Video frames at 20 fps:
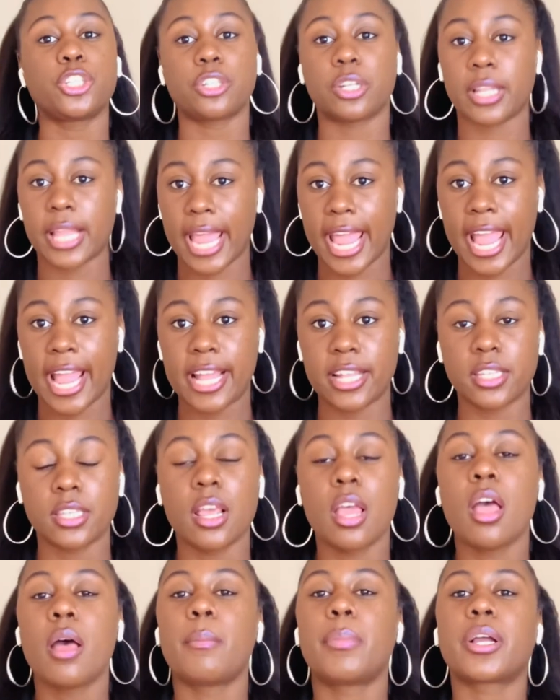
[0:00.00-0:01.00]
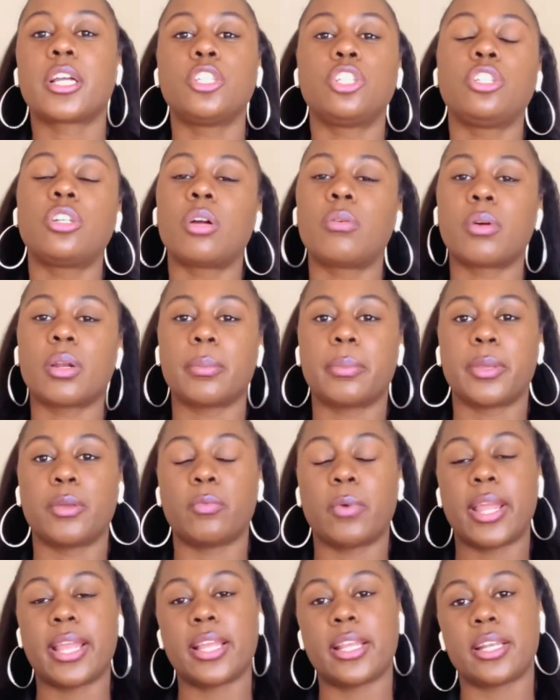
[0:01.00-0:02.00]
your last, because you don't want to be
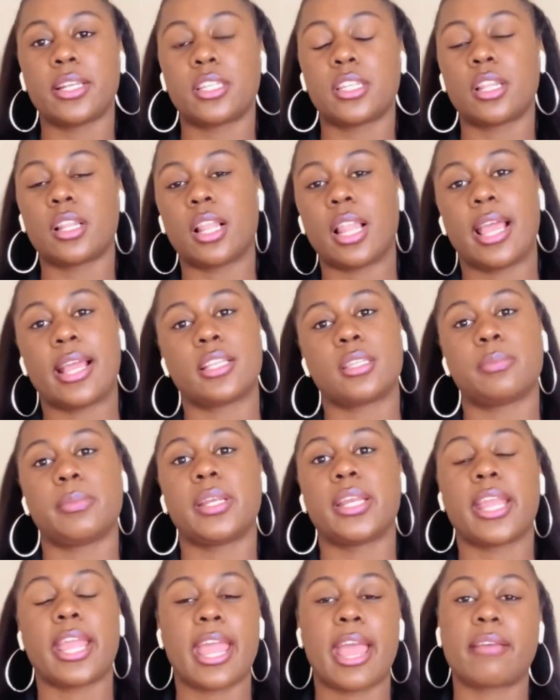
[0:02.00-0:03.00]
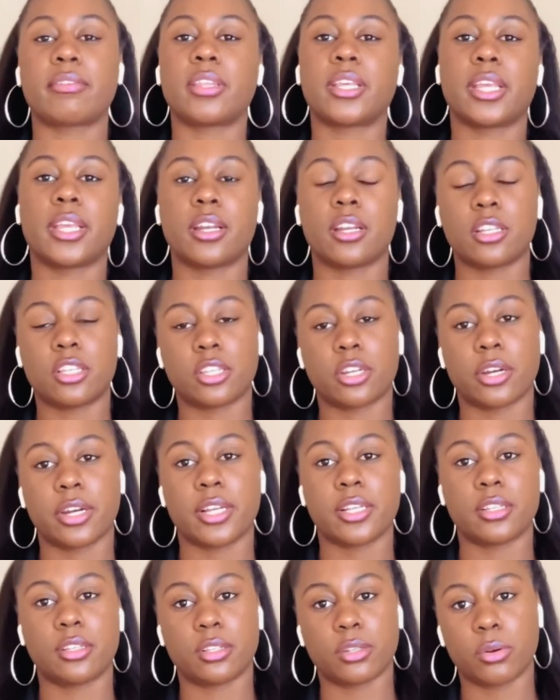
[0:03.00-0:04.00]
waiting to the last minute and have to get a
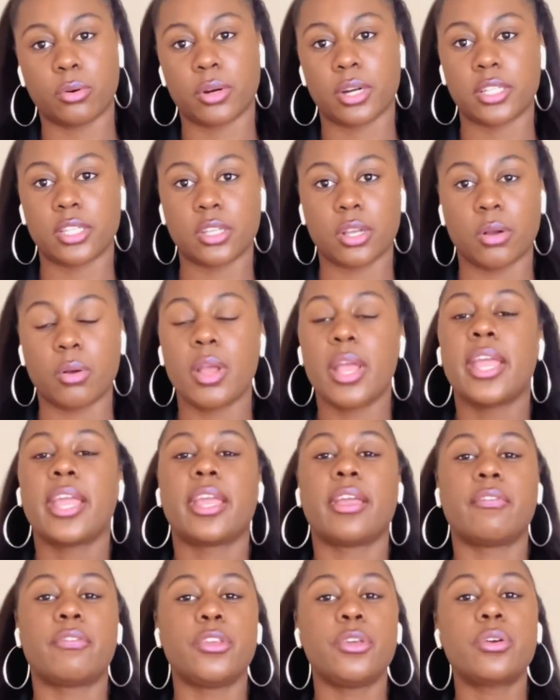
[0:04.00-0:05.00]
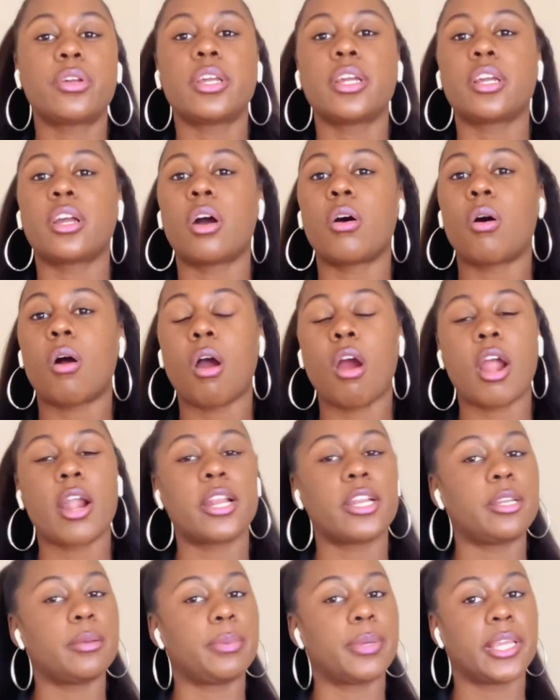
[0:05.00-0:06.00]
certain score. So if you could go
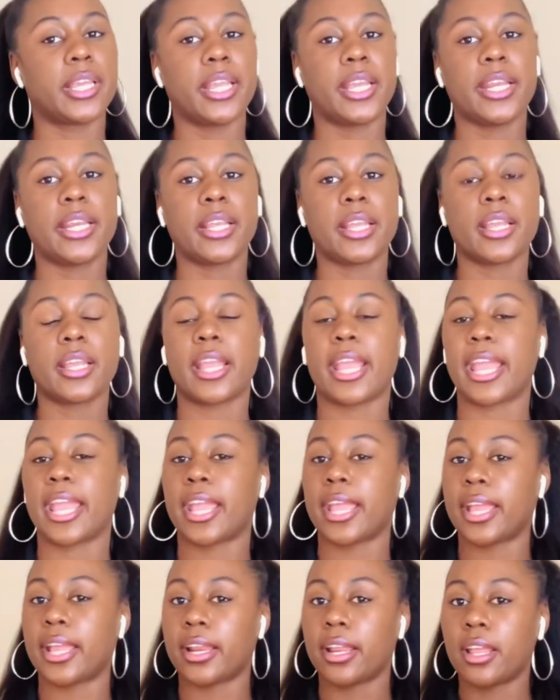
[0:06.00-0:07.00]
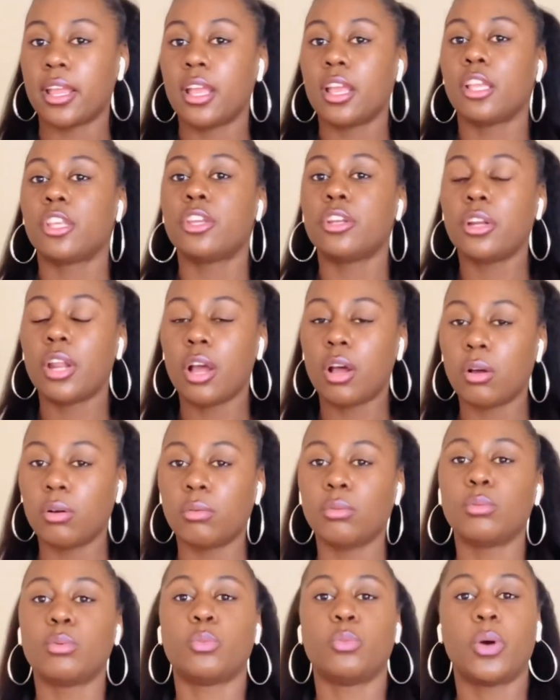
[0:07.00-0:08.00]
hard at the beginning and, you
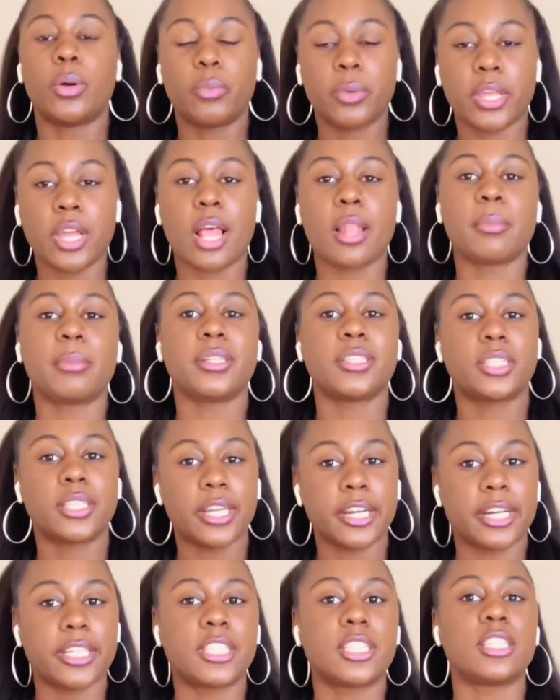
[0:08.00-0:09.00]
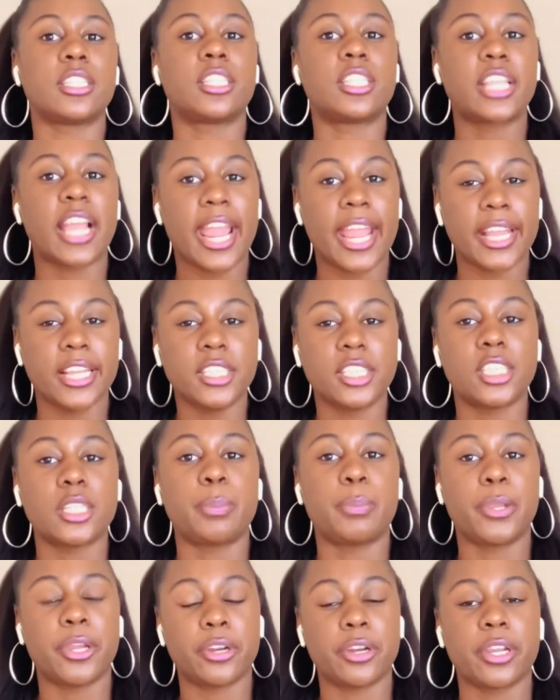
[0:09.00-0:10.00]
know, what we call in military, sustain
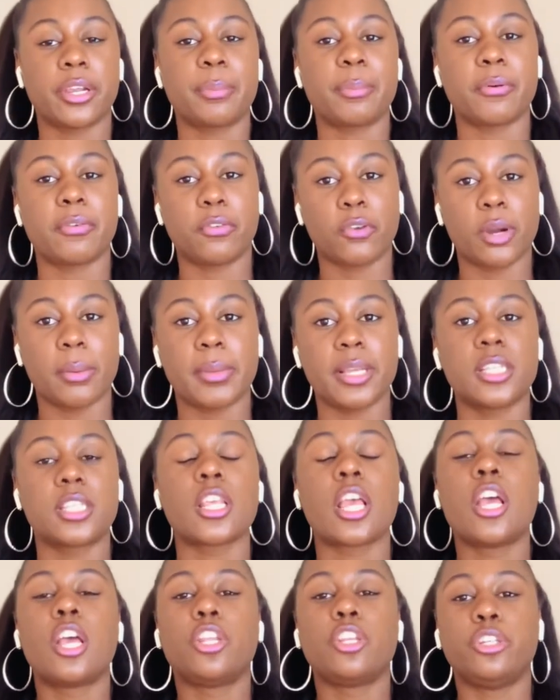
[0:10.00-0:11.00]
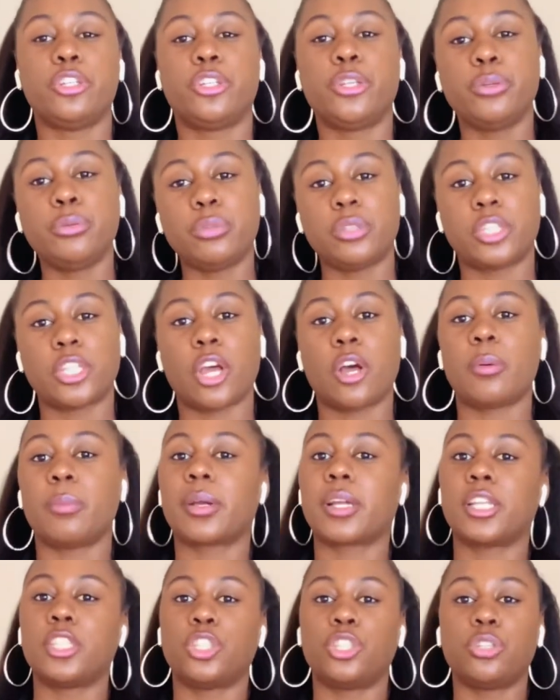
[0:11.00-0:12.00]
superior performance, do so,
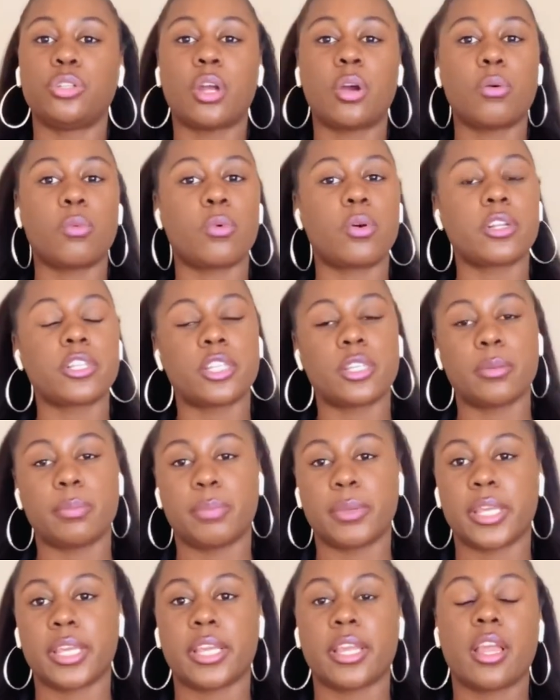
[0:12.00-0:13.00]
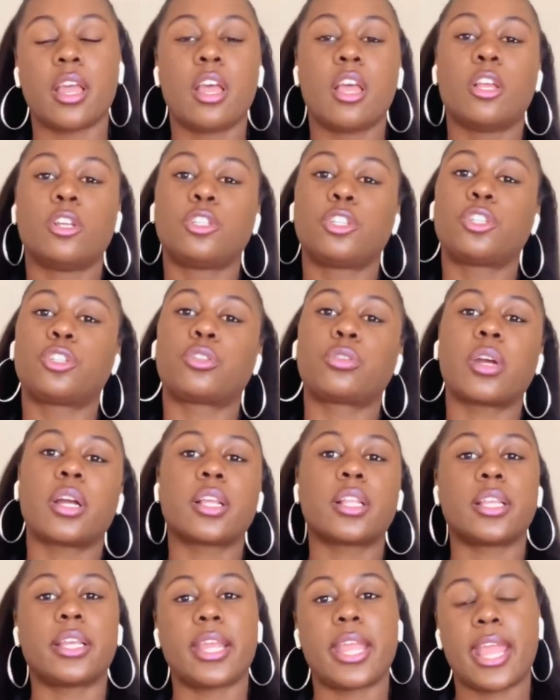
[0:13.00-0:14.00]
because you don't want to be
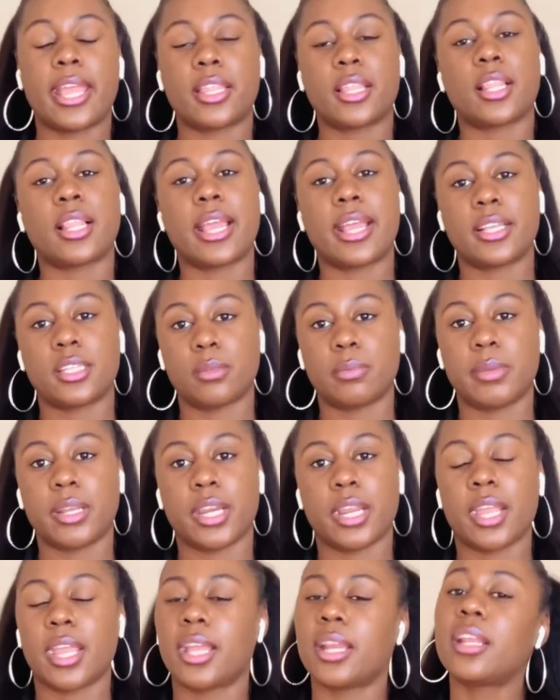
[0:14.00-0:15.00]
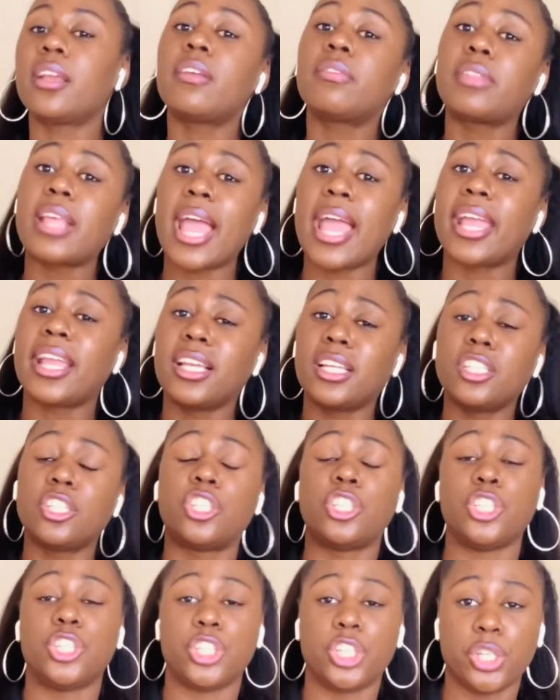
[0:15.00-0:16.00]
struggling at the last minute. And if that
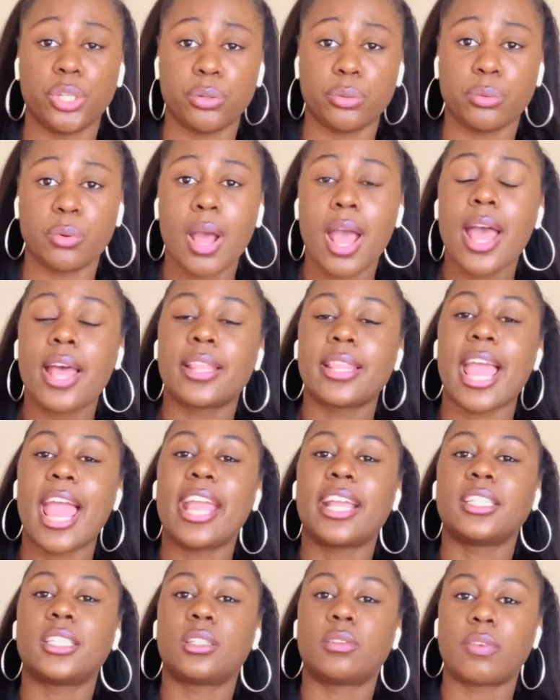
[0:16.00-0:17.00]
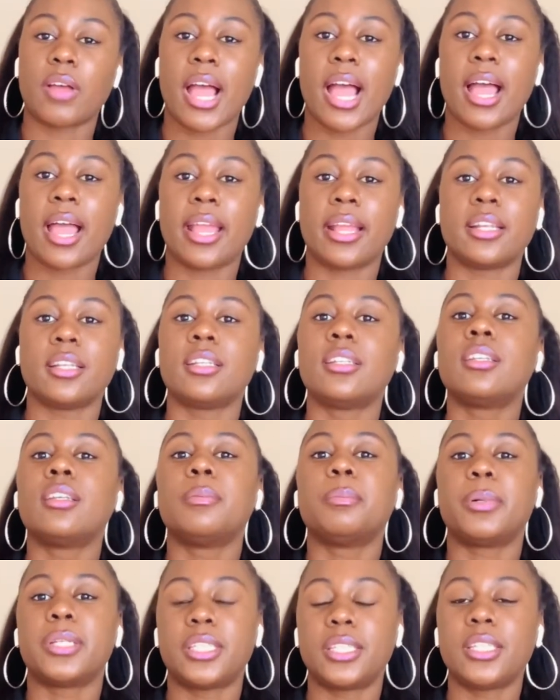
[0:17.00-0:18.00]
is you, that is fine,
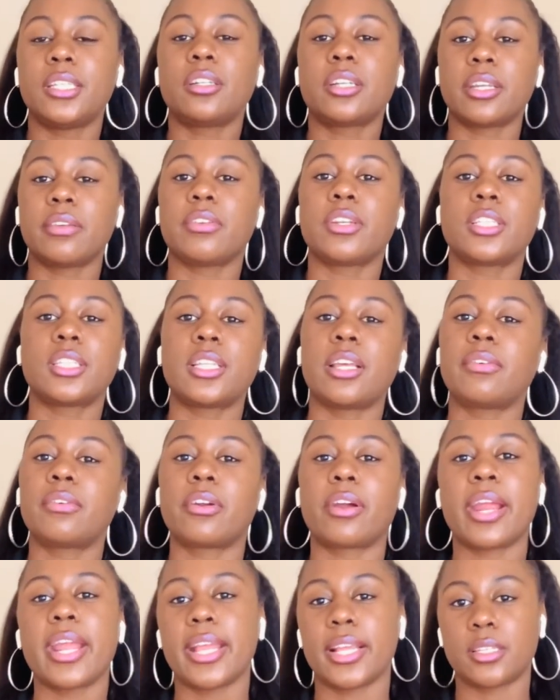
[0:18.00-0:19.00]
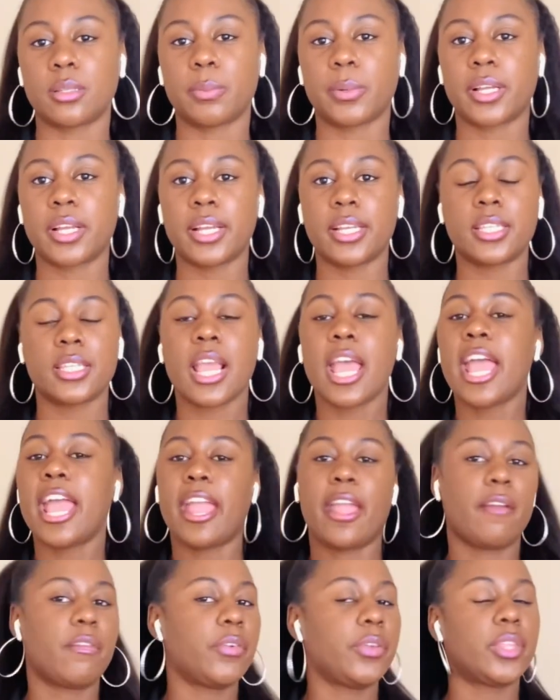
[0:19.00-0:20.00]
but still give yourself grace, because
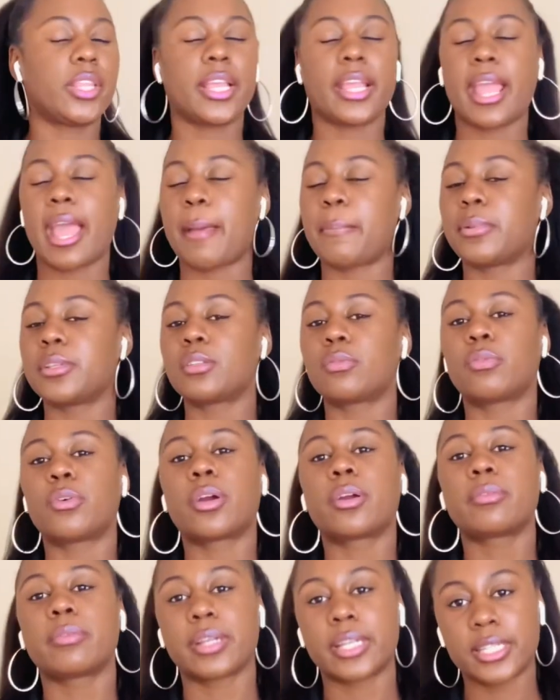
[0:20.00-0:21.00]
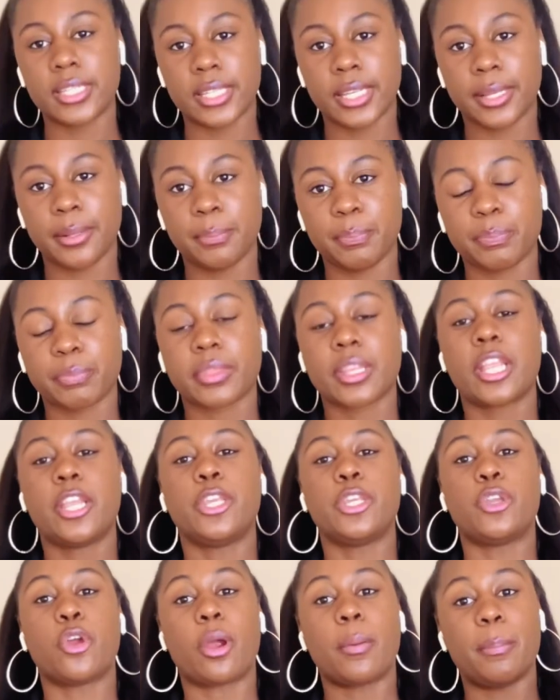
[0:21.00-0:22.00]
everything happens for a reason.
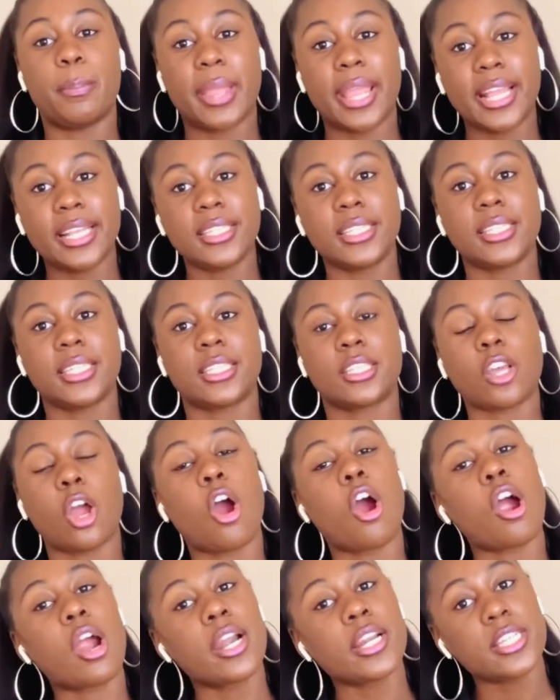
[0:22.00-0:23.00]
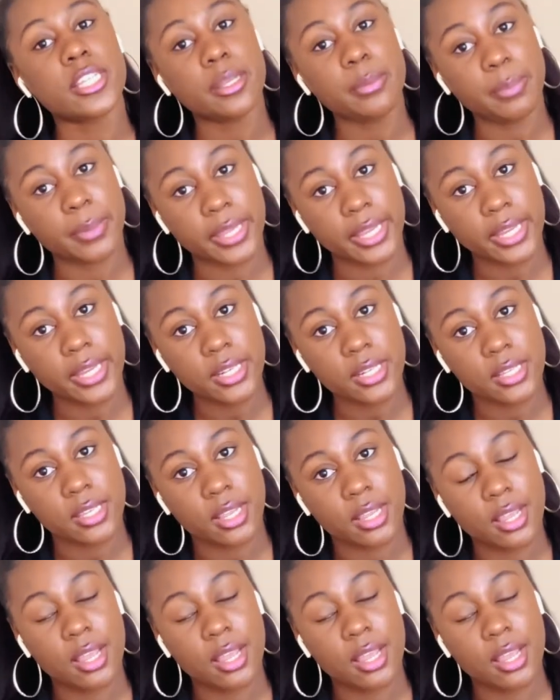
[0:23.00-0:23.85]
Your best is hard to beat.